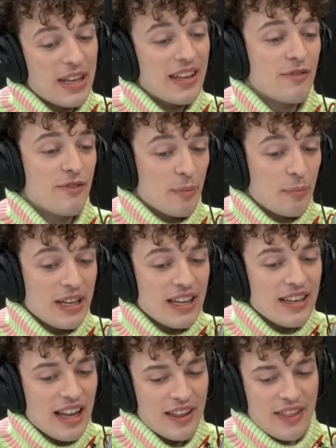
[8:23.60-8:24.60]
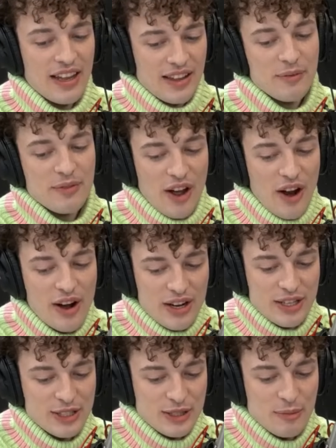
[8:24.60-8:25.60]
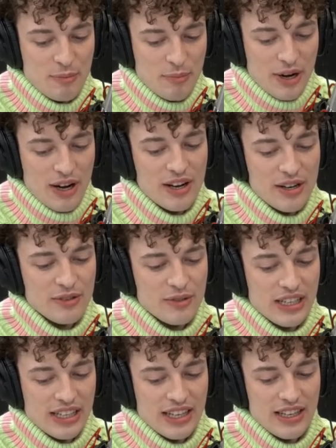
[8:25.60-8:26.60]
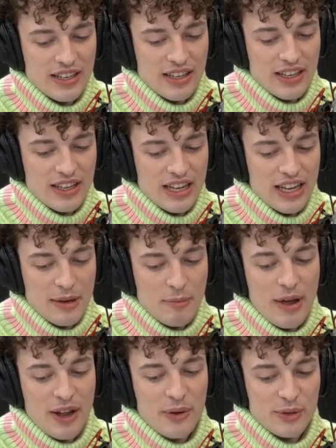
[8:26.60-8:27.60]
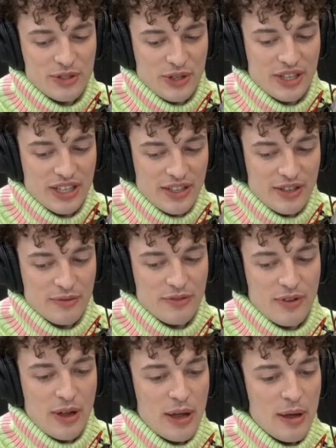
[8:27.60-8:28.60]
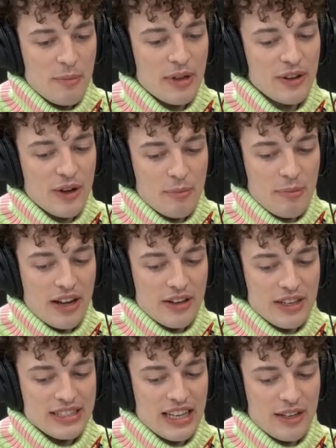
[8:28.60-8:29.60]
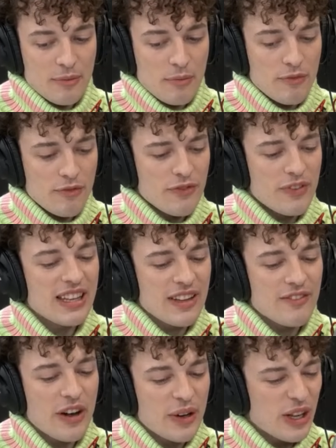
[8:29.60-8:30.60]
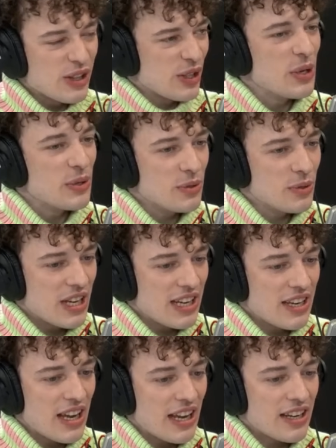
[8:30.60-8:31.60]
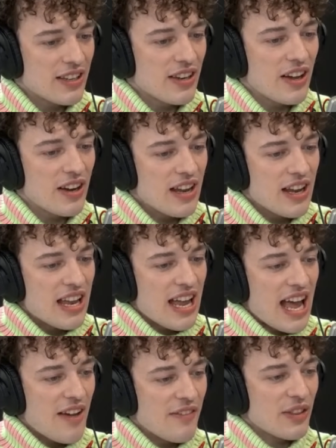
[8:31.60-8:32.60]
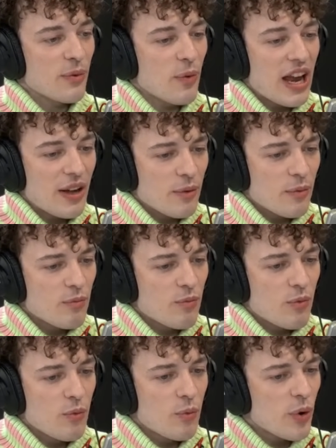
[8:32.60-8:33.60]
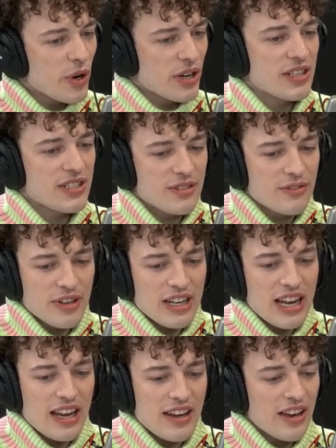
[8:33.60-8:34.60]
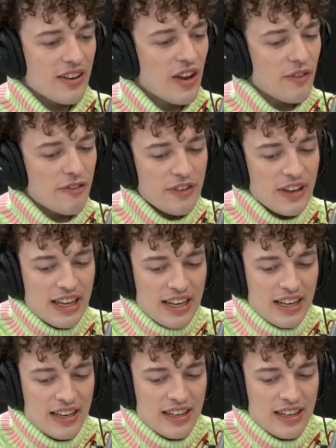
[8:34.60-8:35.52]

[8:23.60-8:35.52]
for me, like, I think the hardest part really in my whole journey of being non-binary is, like, feeling very alone and, like, not having the right words for it yet, not feeling